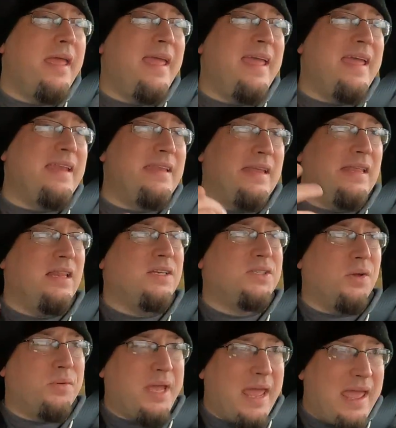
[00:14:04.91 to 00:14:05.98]
and it looks
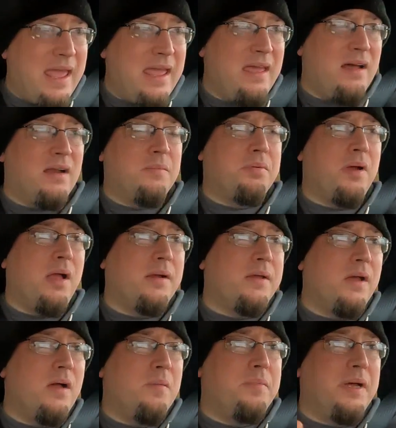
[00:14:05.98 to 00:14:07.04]
okay on a
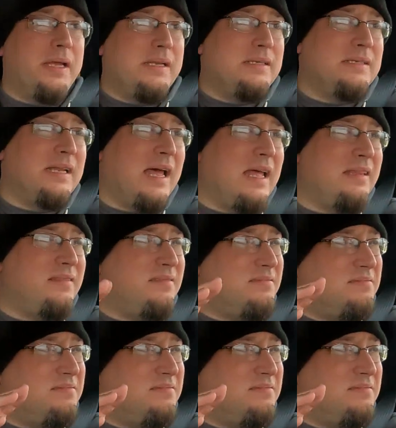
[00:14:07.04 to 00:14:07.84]
Bronco, but not.